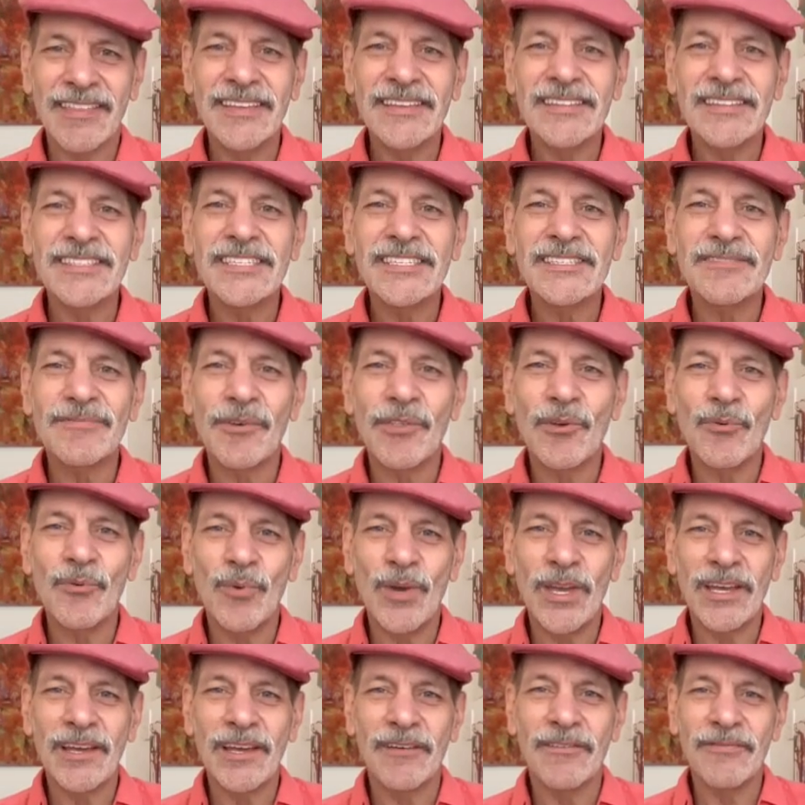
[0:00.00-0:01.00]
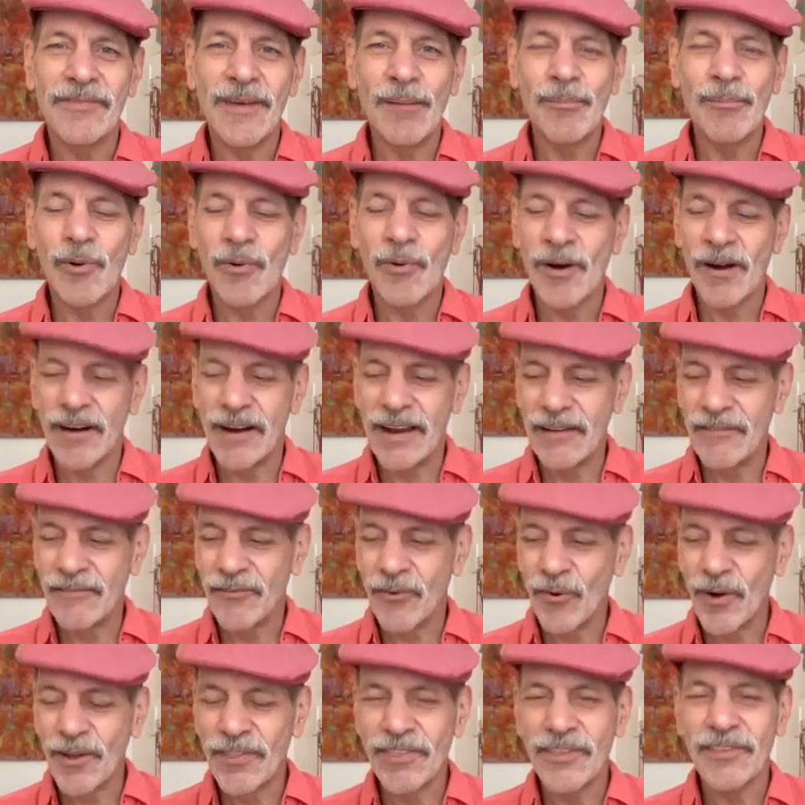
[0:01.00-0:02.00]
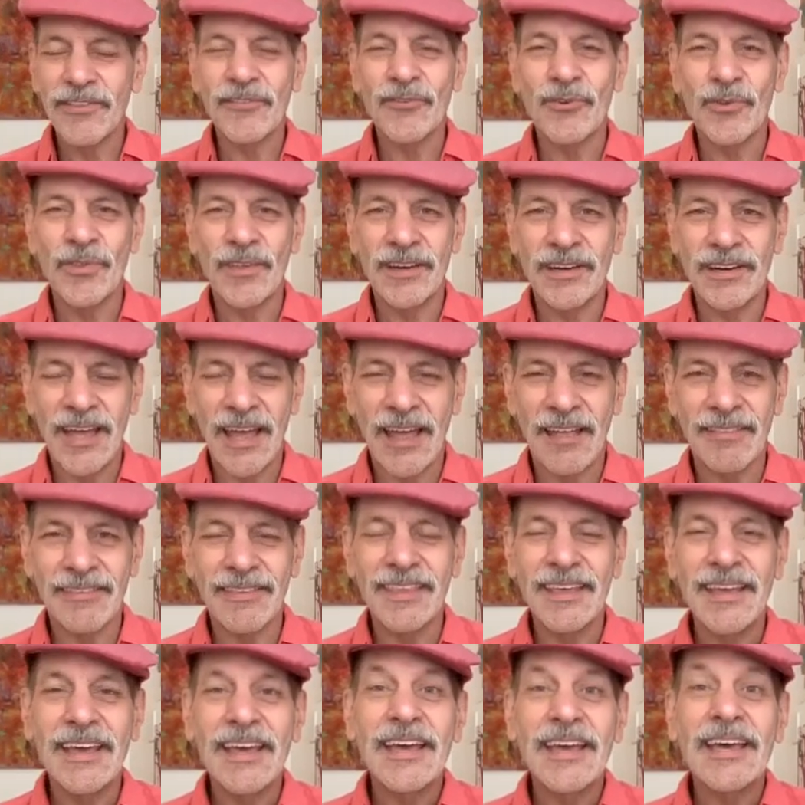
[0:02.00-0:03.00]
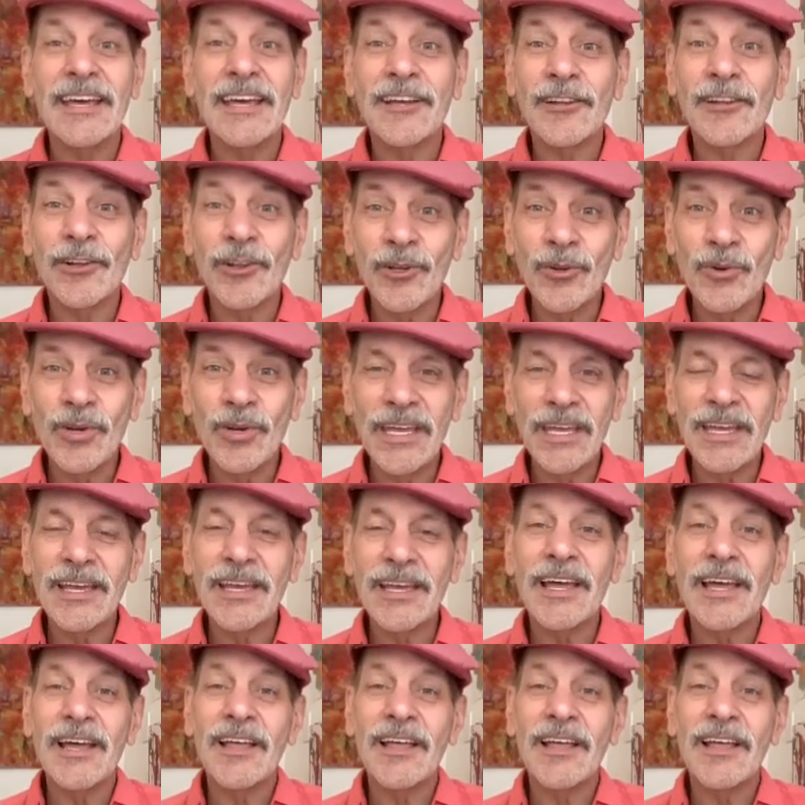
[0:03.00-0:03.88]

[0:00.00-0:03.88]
This is for the week of February fourth through the tenth, including uh-huh.